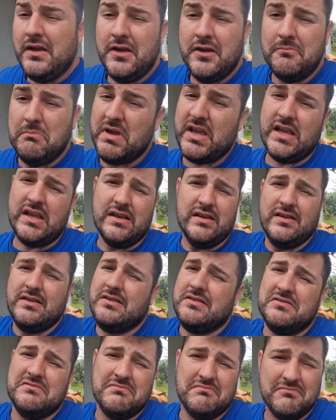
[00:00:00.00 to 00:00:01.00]
Me,
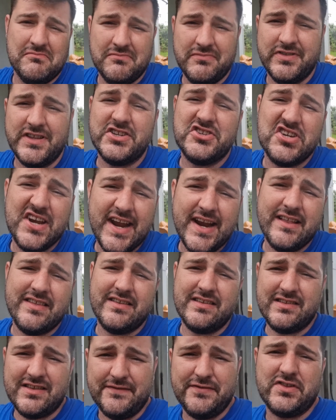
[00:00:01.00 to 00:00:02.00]
the
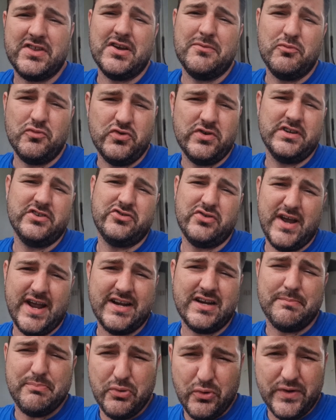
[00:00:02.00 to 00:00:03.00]
chances of someone trying
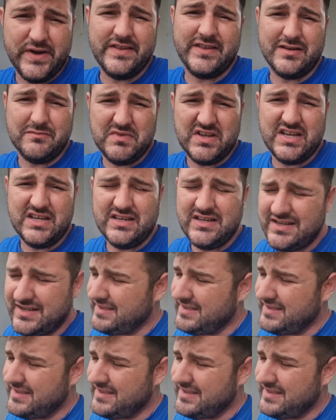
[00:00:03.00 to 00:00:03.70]
to poison me